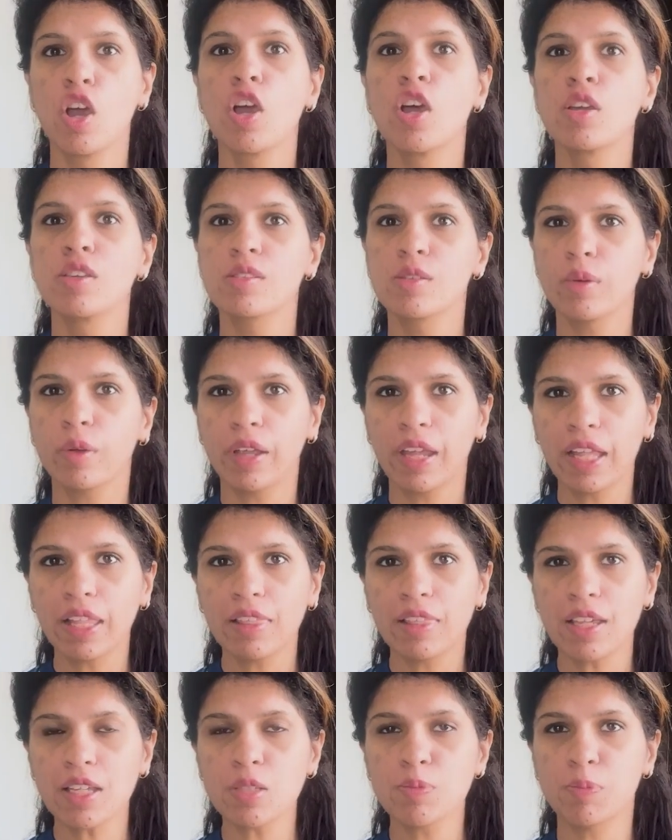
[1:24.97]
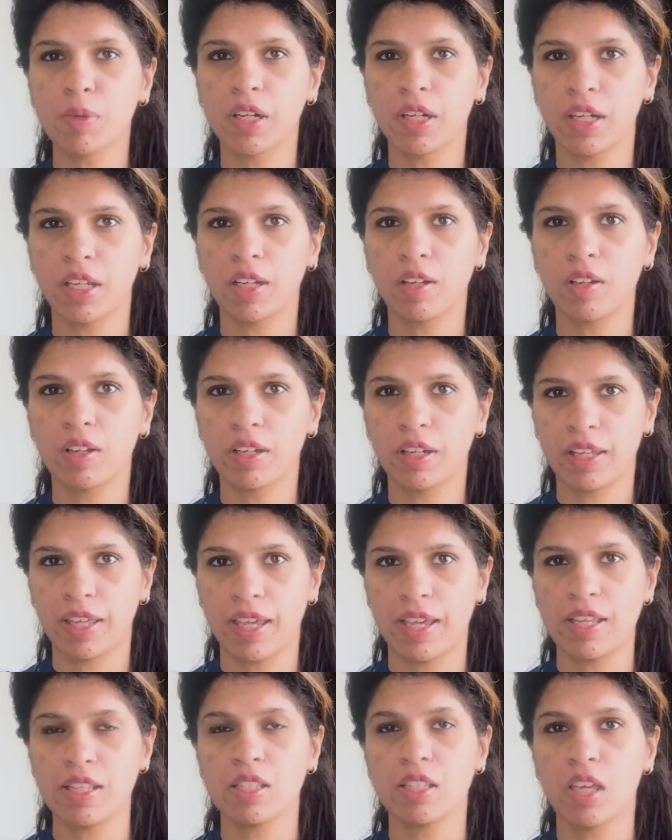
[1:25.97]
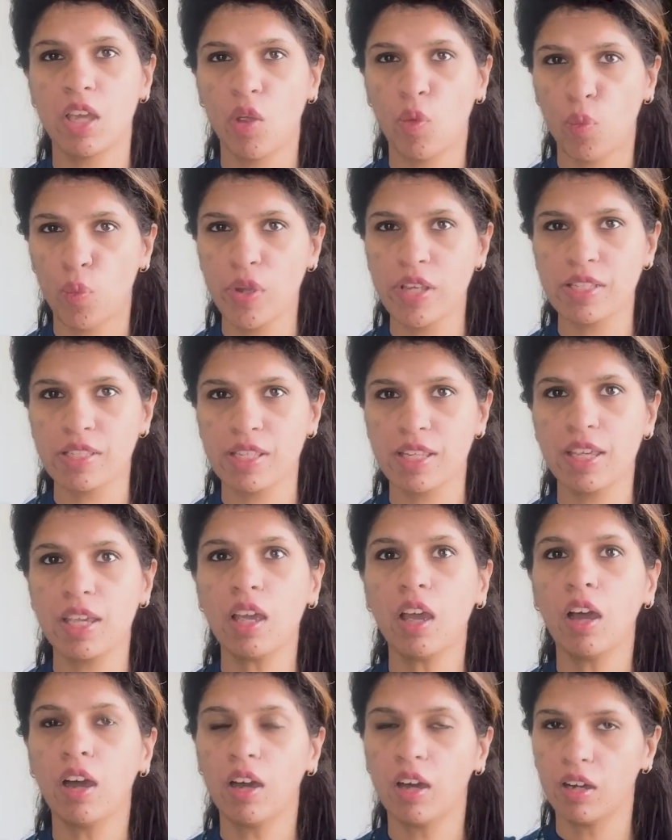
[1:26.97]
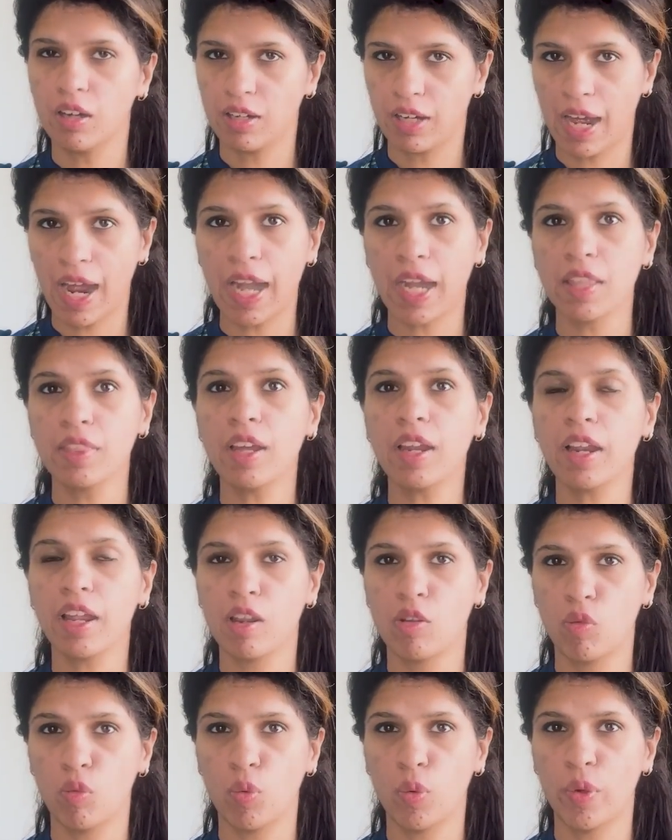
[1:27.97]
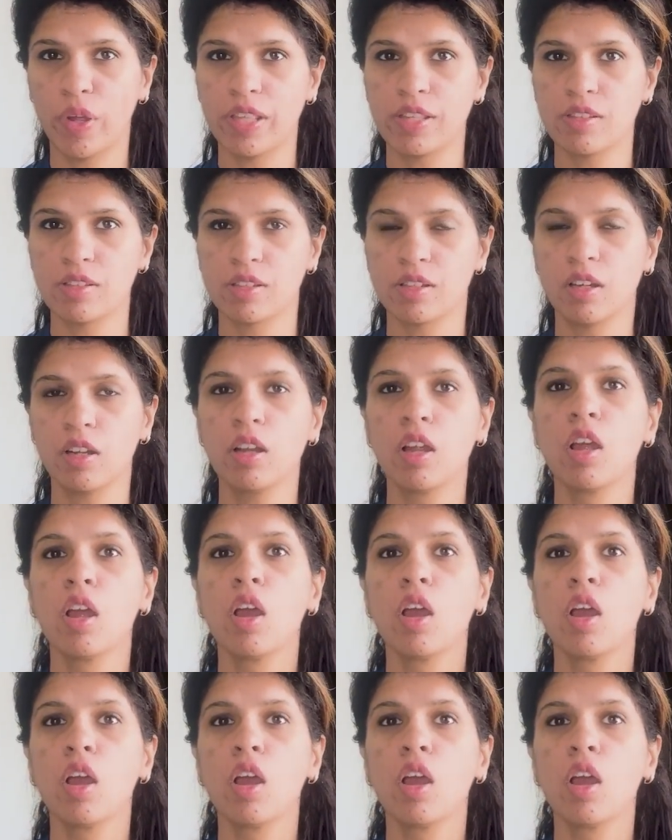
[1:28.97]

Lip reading: So in this particular case, if we see another influencer,